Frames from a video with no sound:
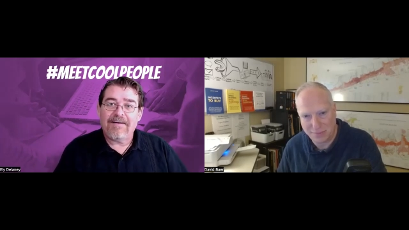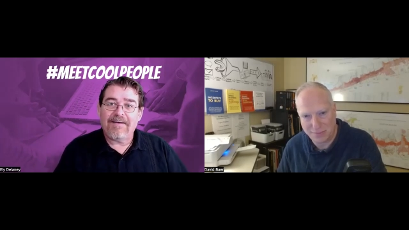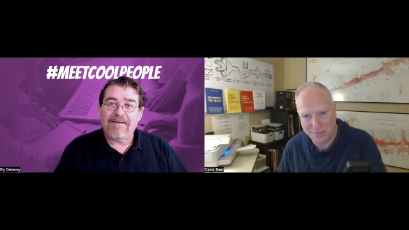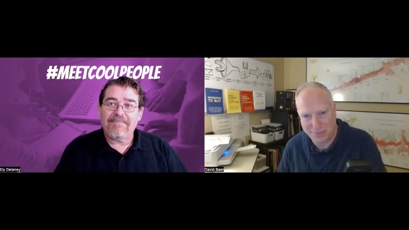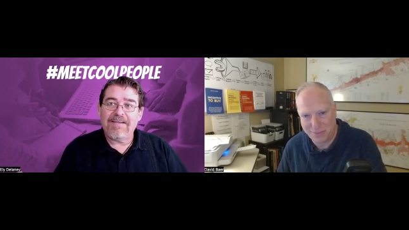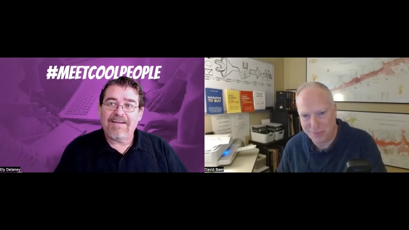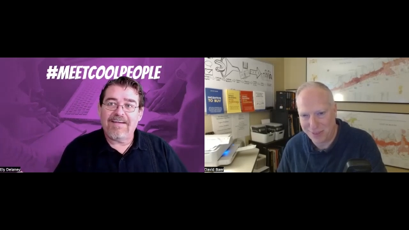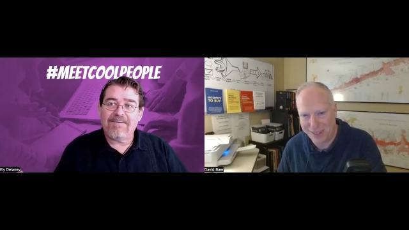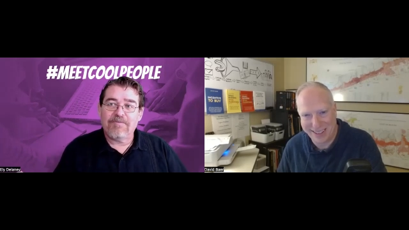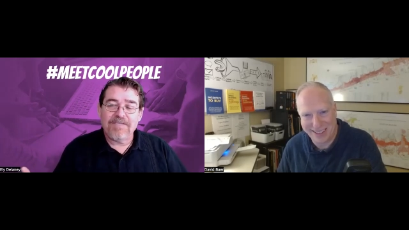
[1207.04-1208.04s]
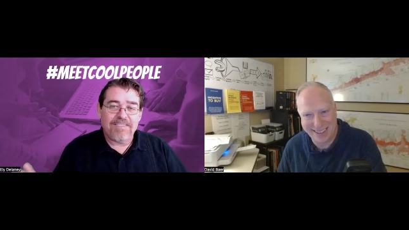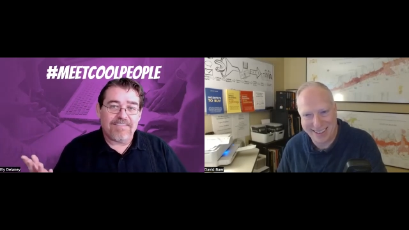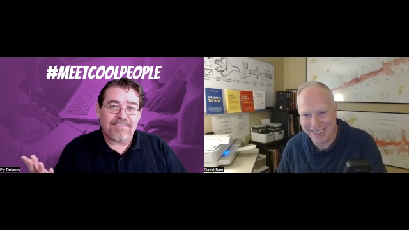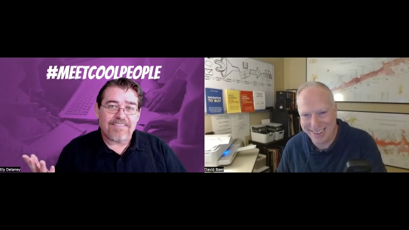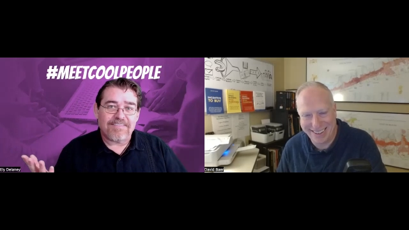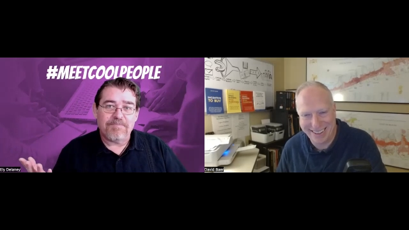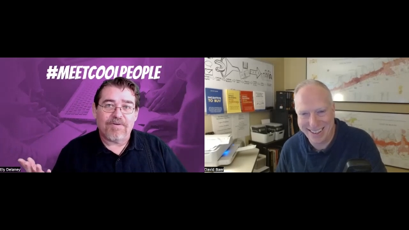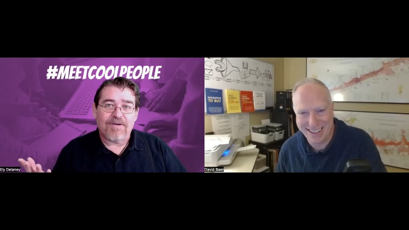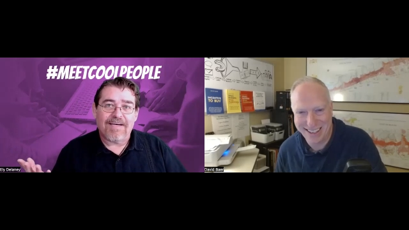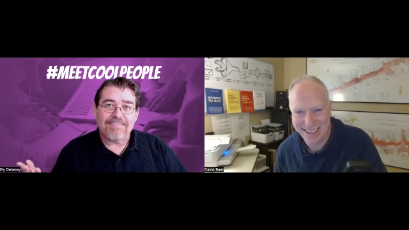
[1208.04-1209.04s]
Speaker 1: I mean, it really is that
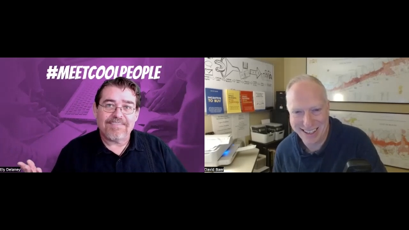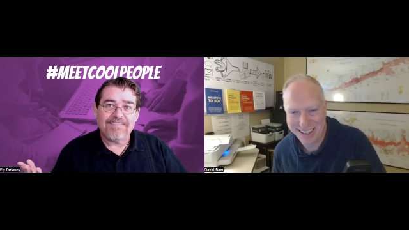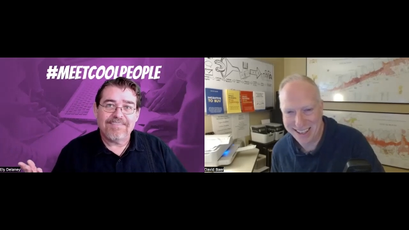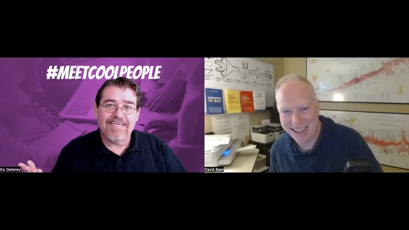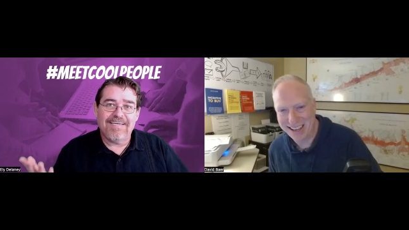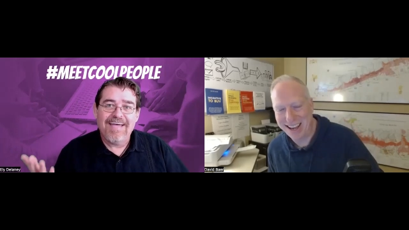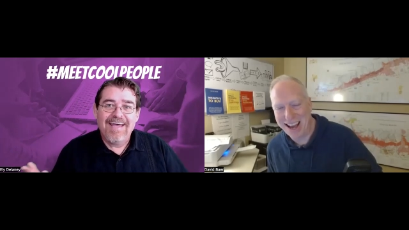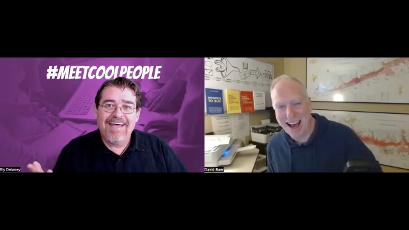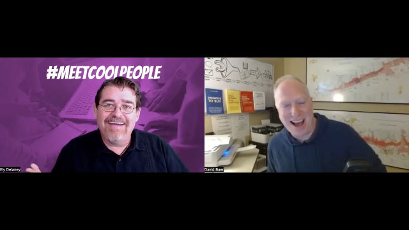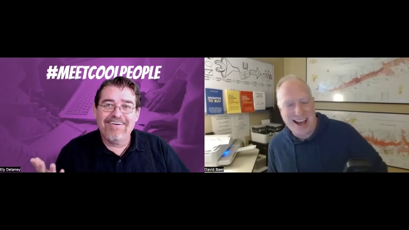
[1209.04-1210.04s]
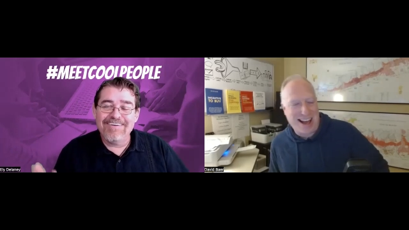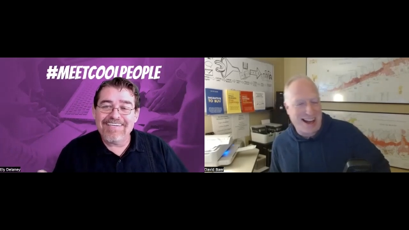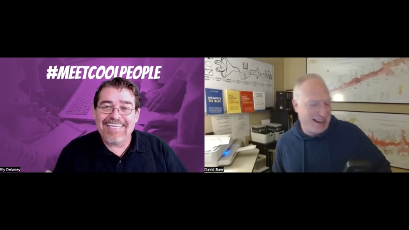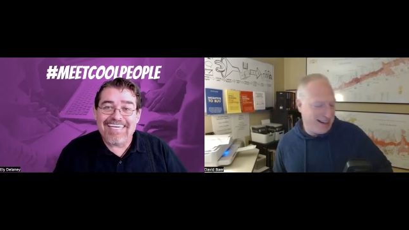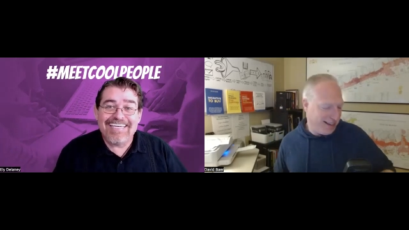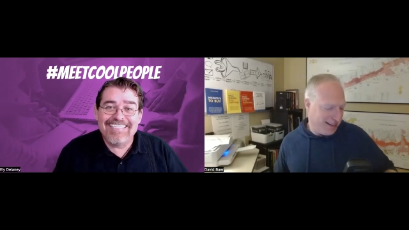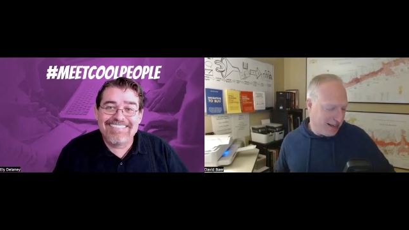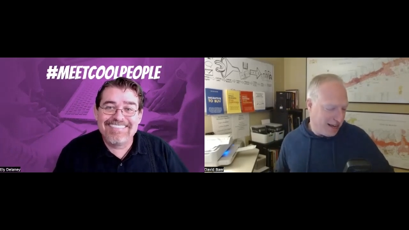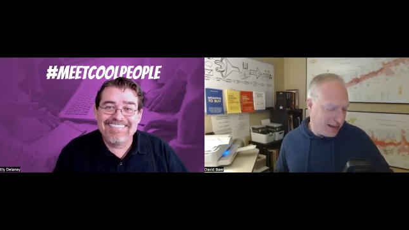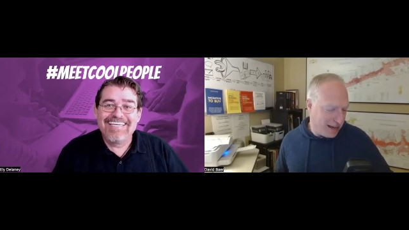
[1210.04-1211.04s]
simple, guys. It
Speaker 2: really
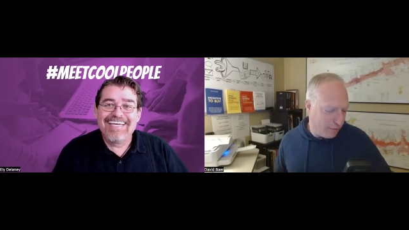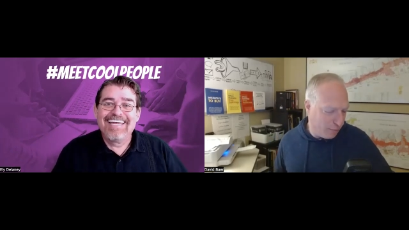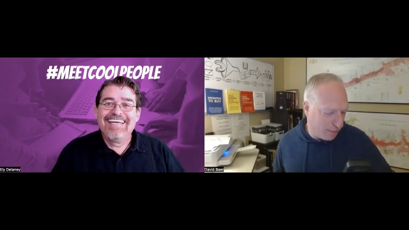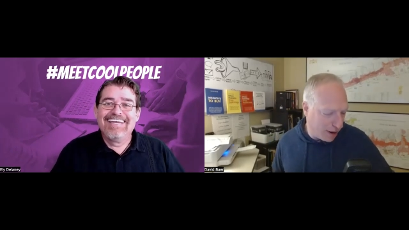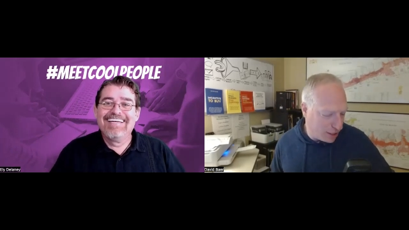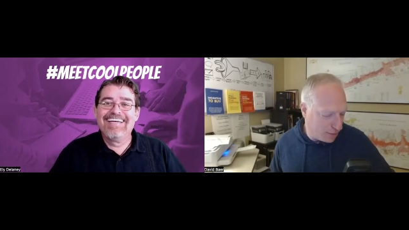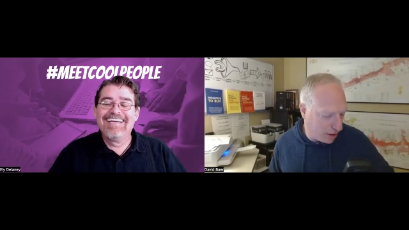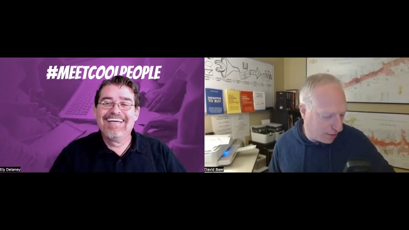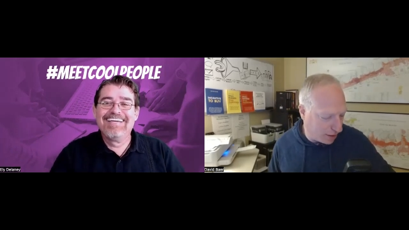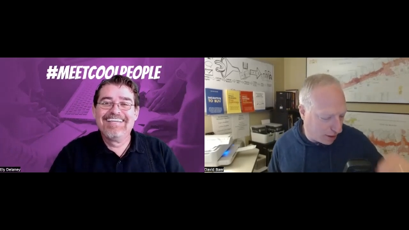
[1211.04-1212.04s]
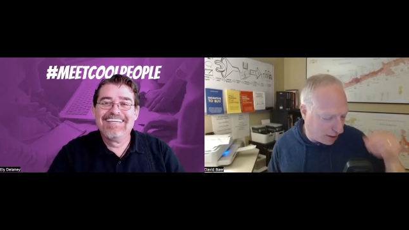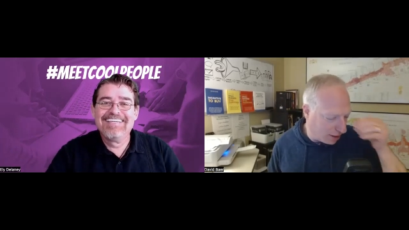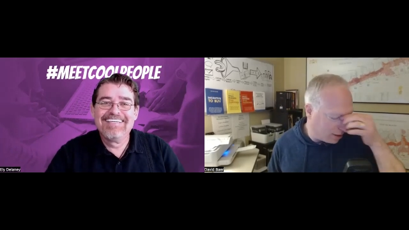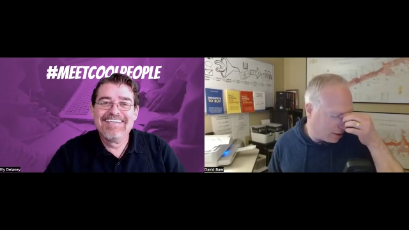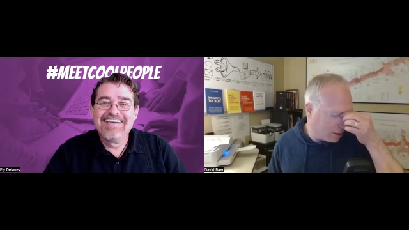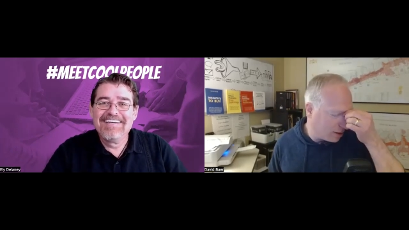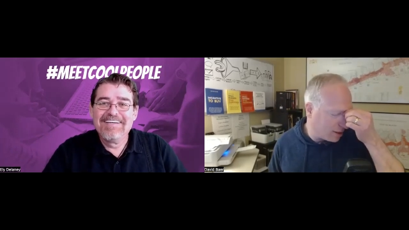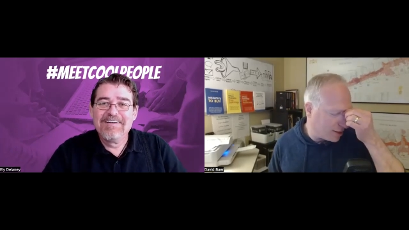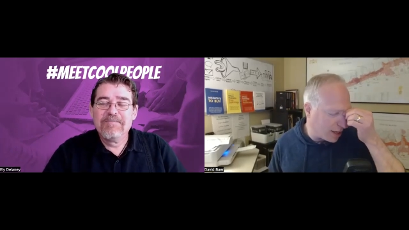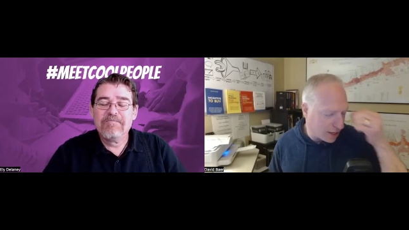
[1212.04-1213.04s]
is. It, it reminds me of the
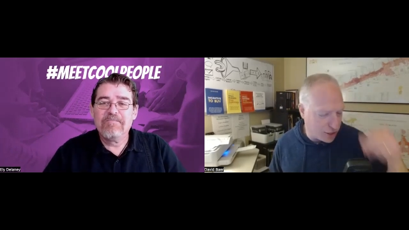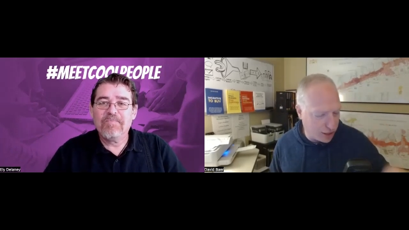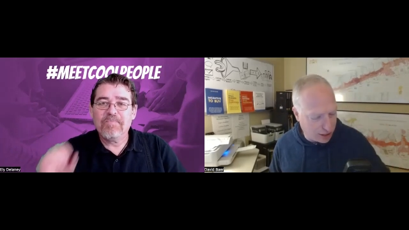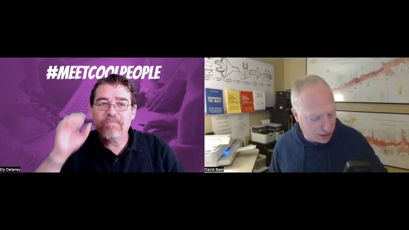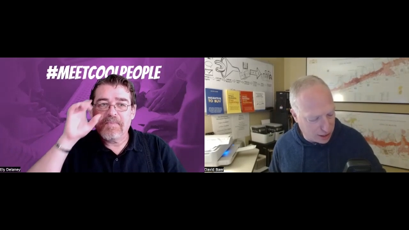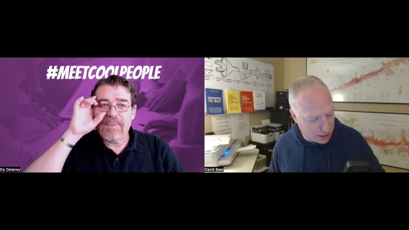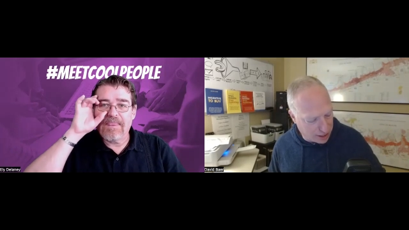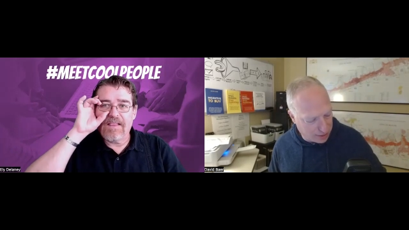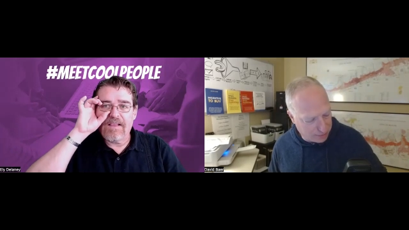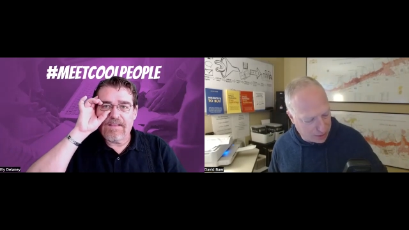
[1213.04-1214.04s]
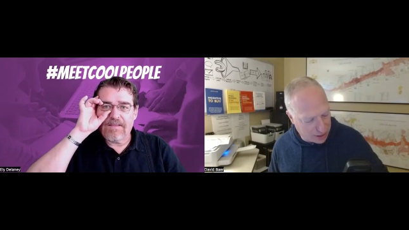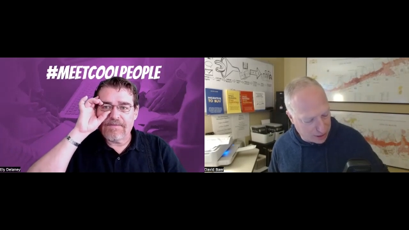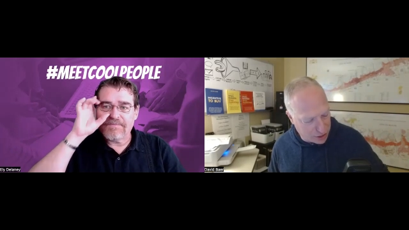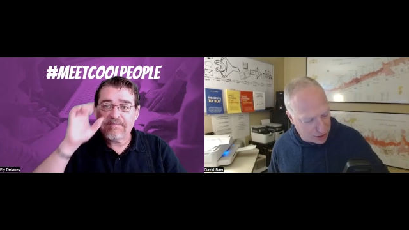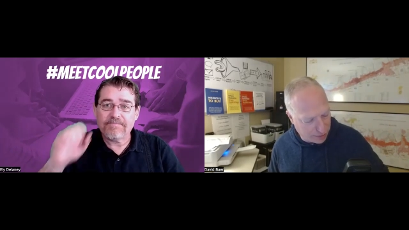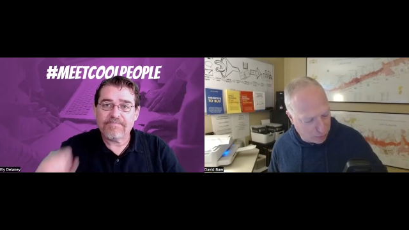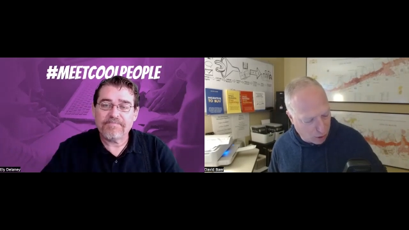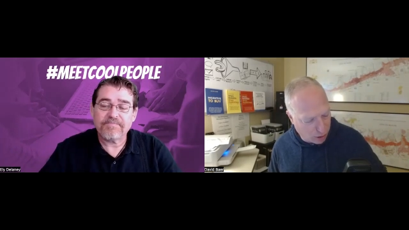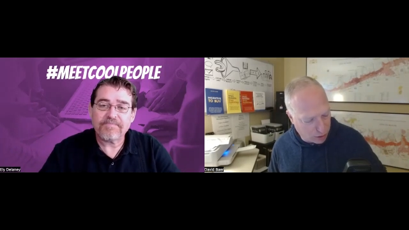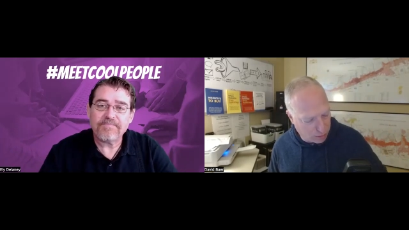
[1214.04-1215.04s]
the section in the um in the
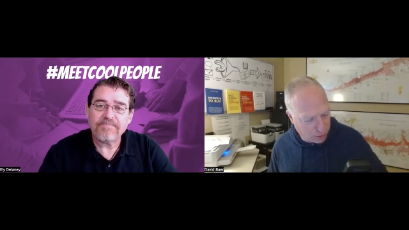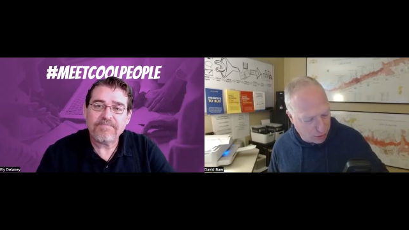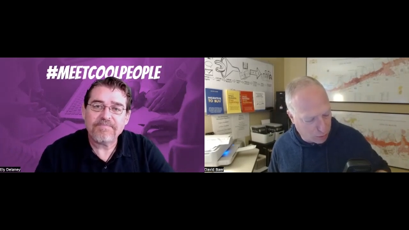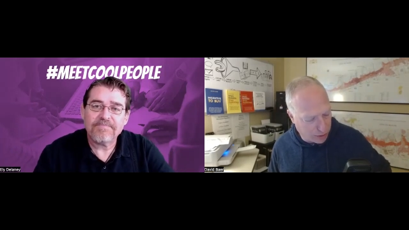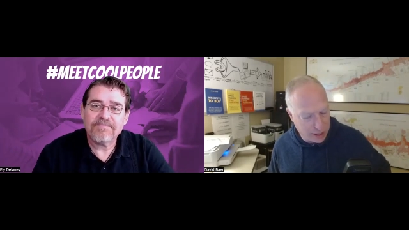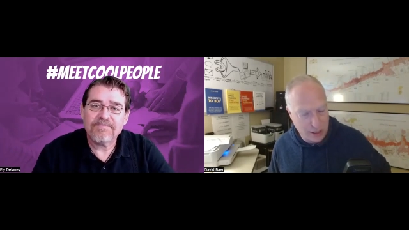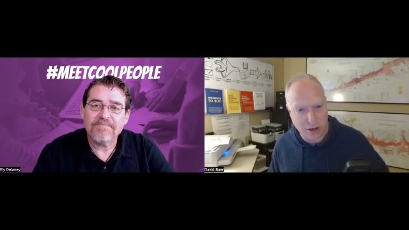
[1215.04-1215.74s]
Jeff Walker book where he